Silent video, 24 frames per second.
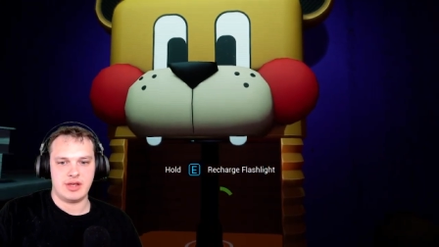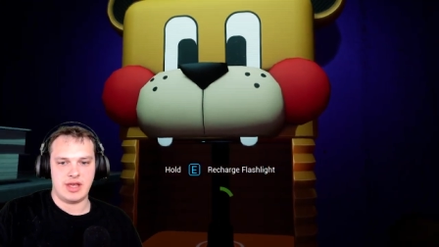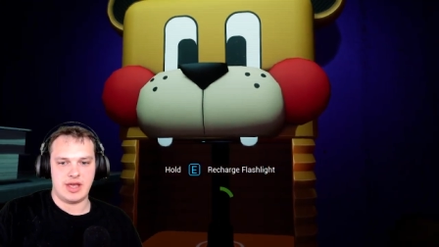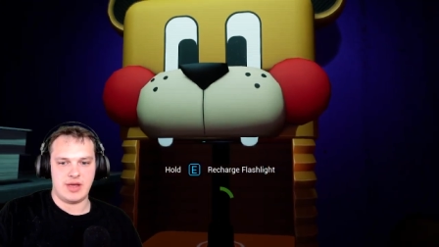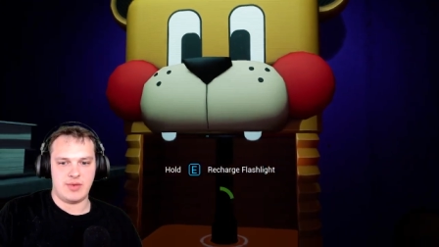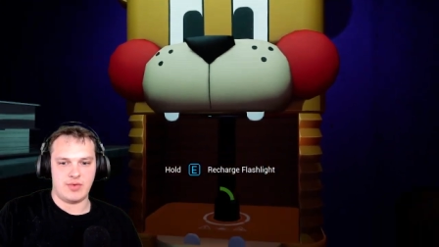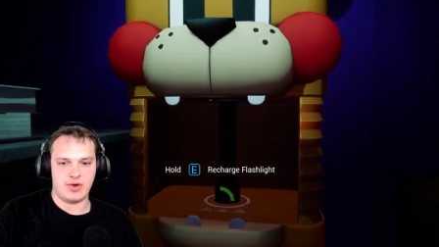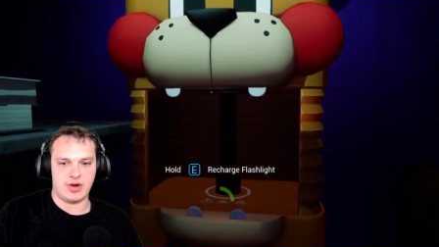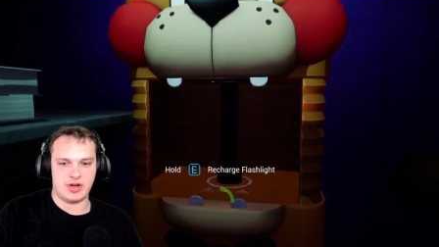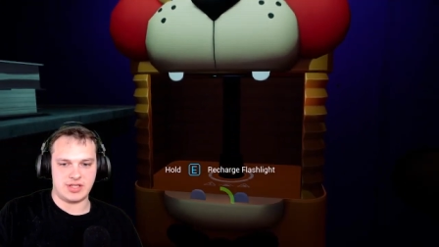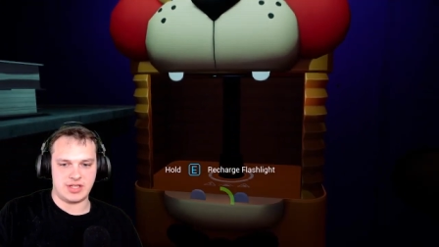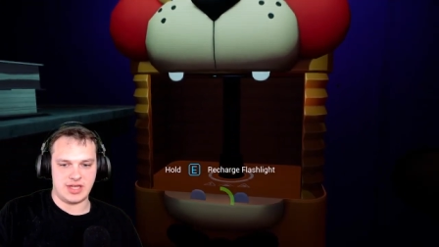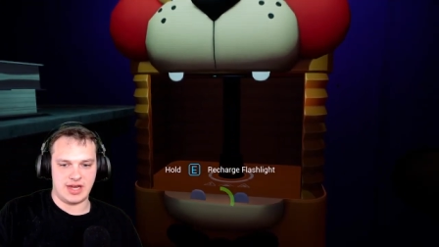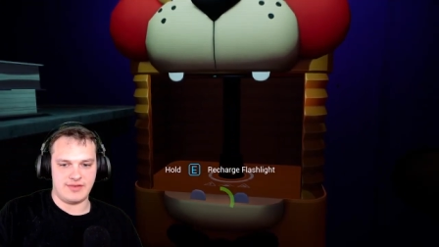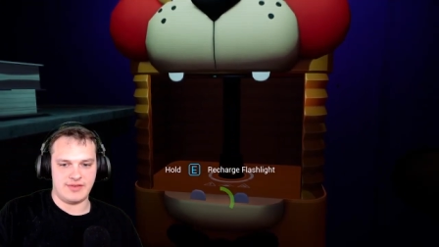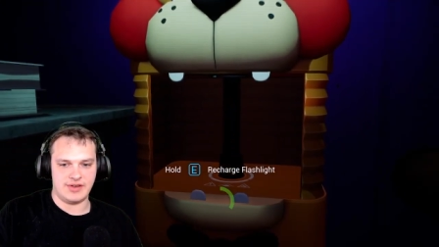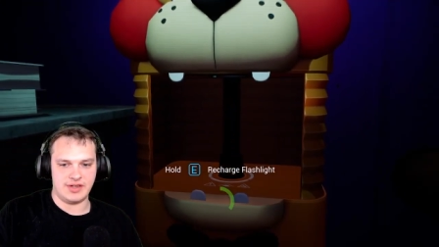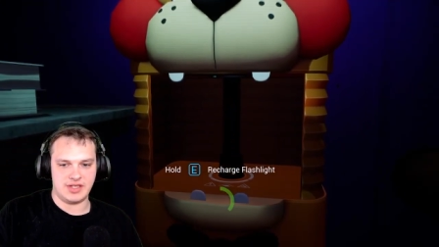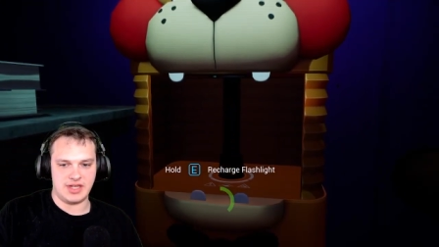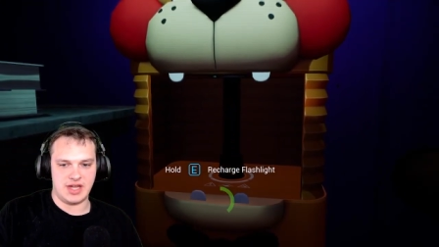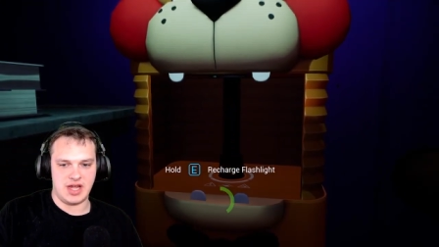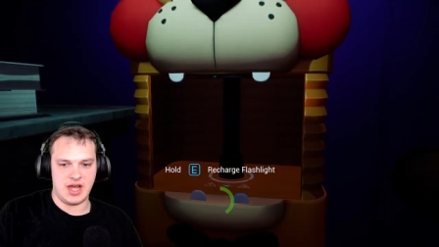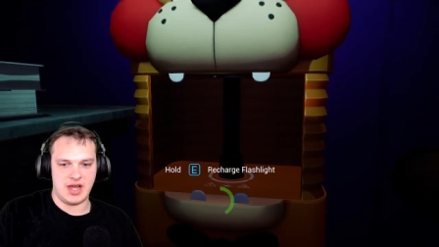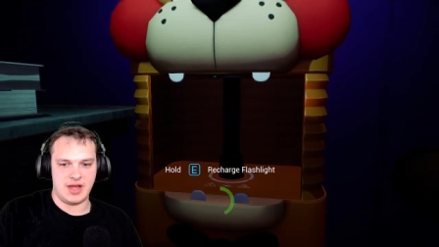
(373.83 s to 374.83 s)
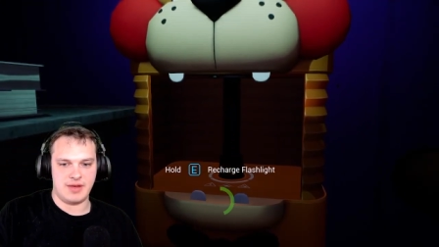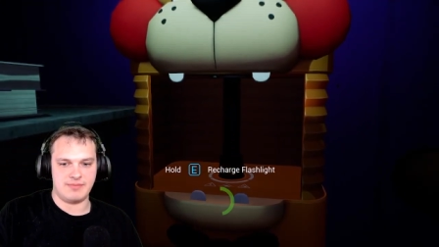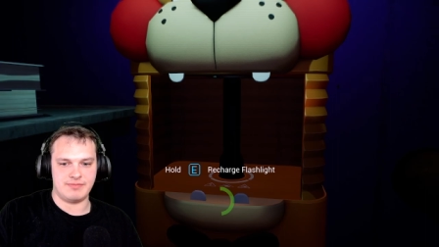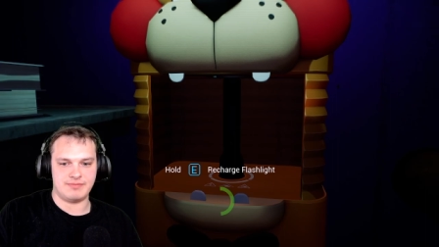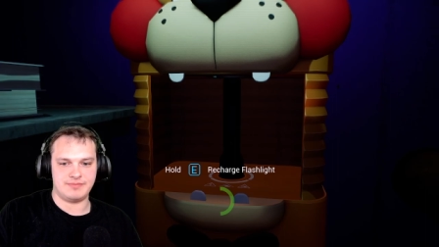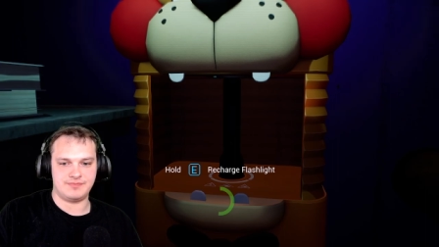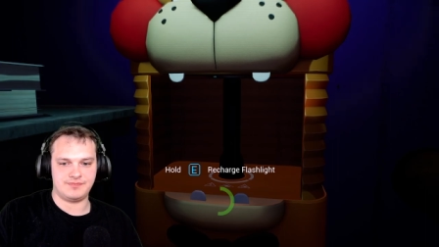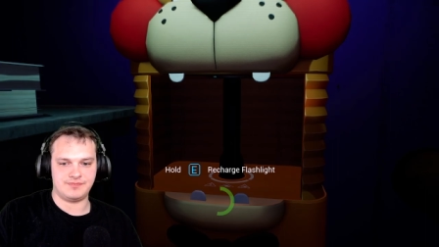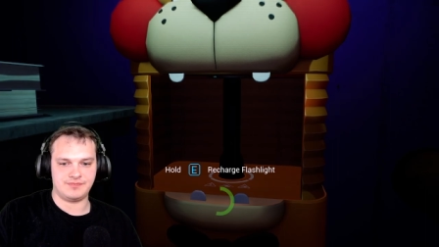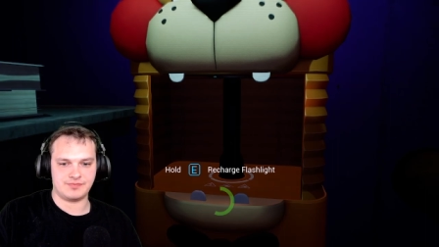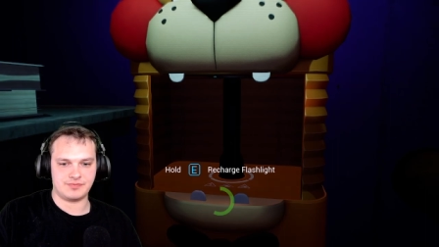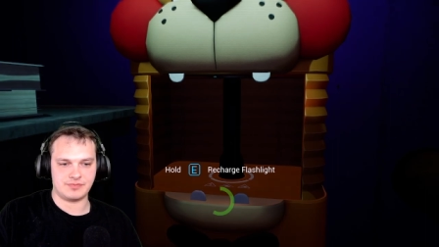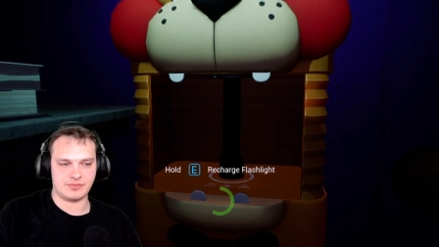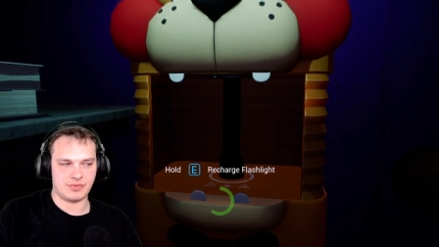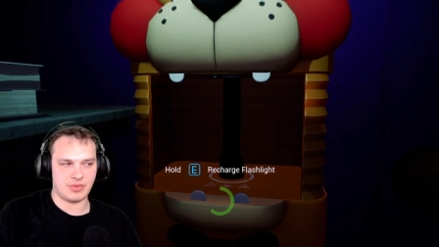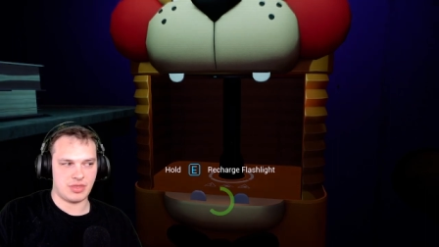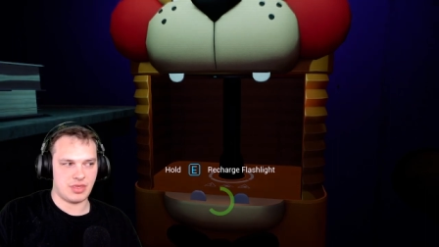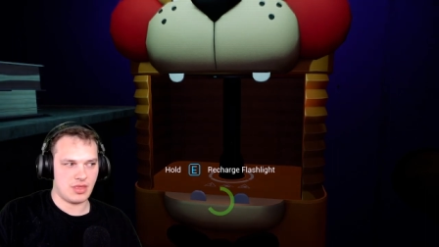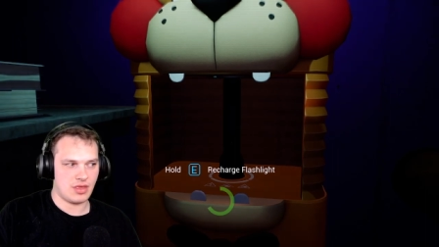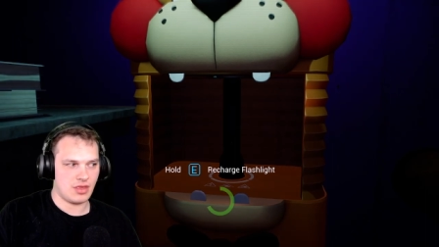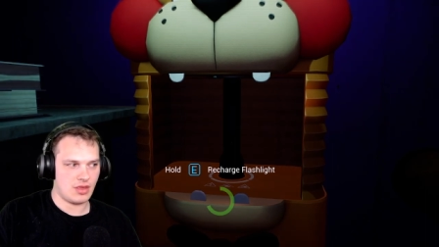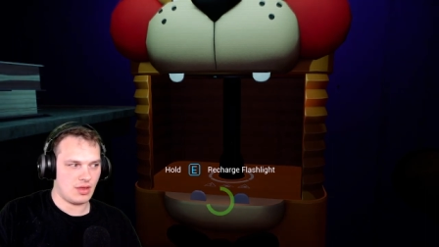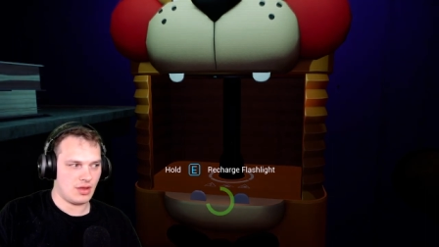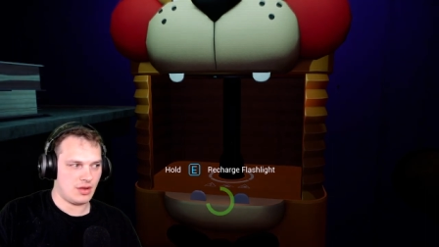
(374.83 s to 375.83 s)
It works every time.
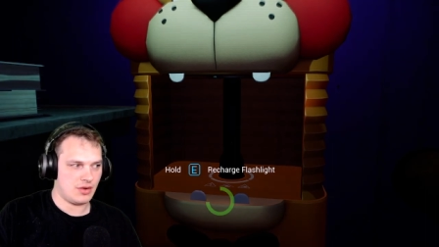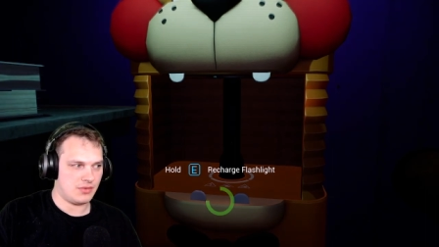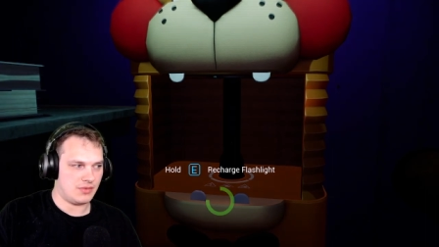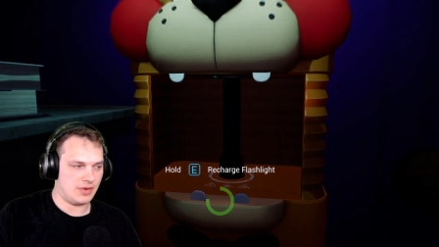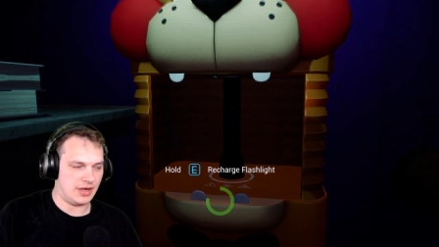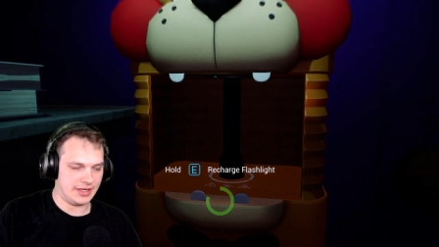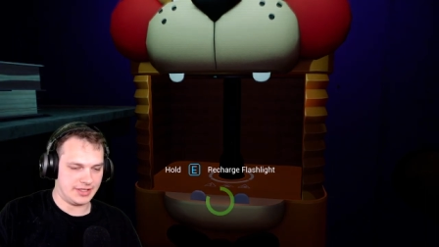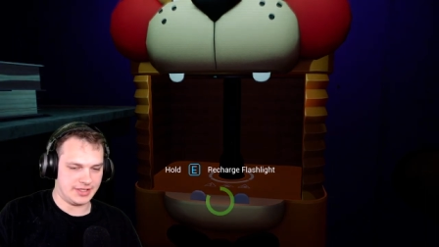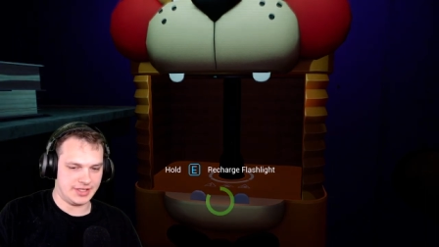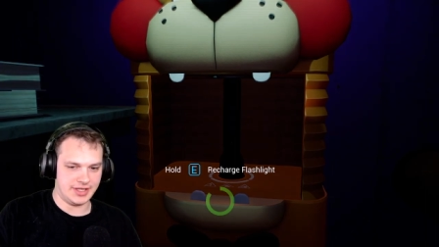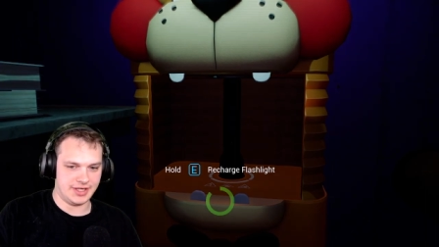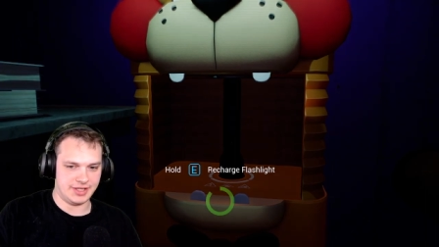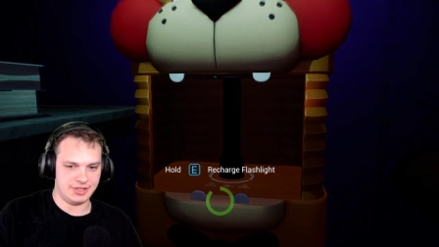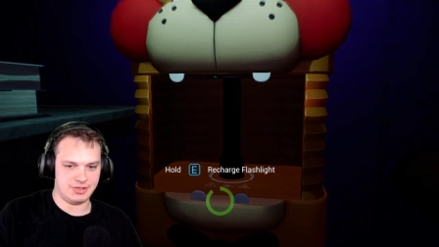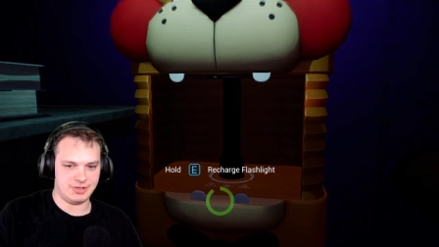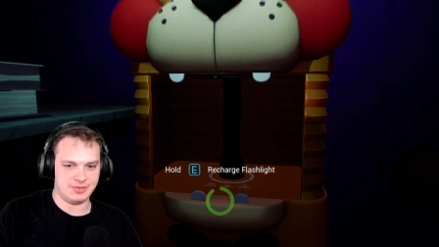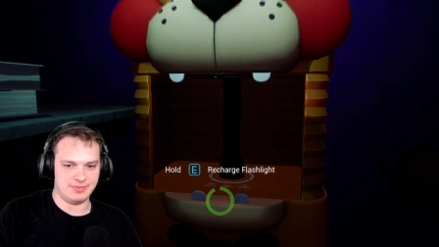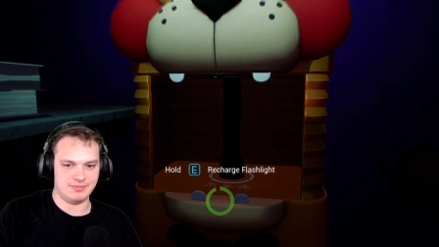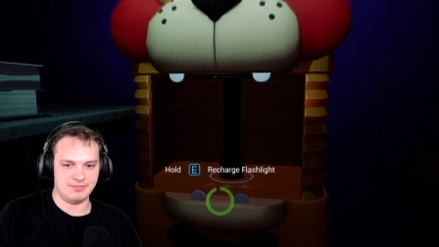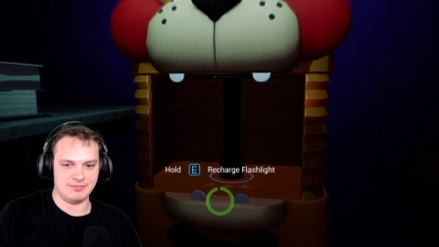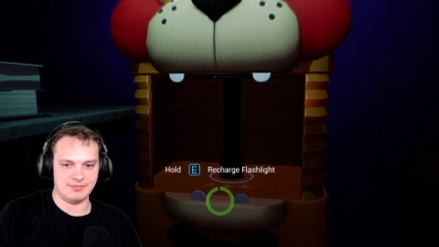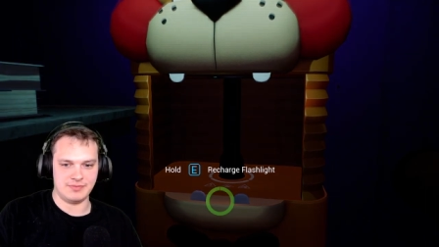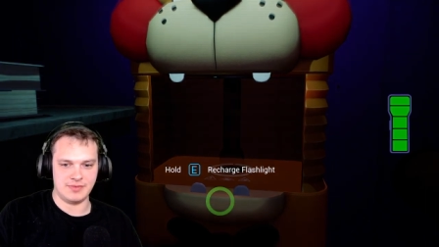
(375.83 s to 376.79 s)
Watch this.